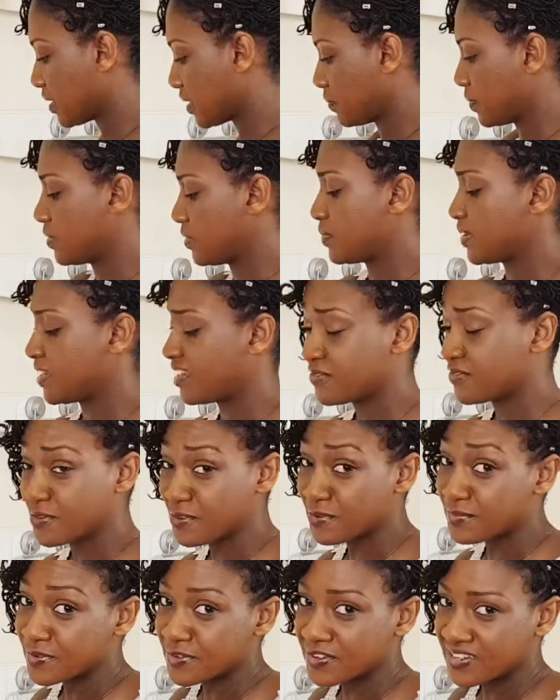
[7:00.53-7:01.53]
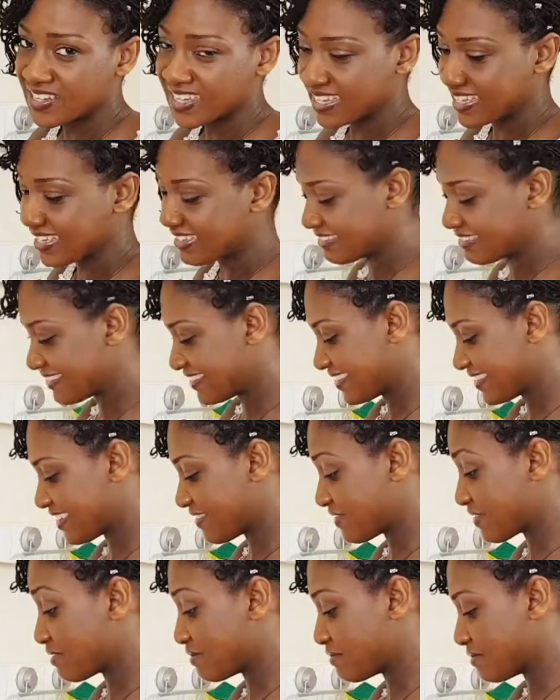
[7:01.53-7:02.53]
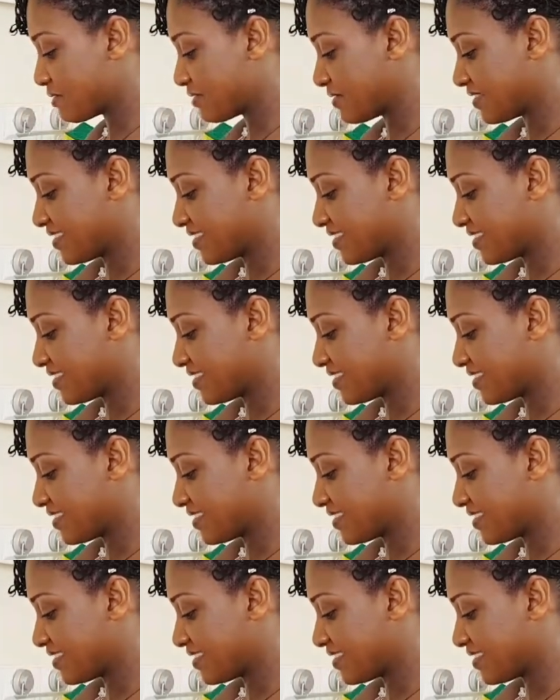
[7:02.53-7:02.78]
powder. I've got more here. I've got more.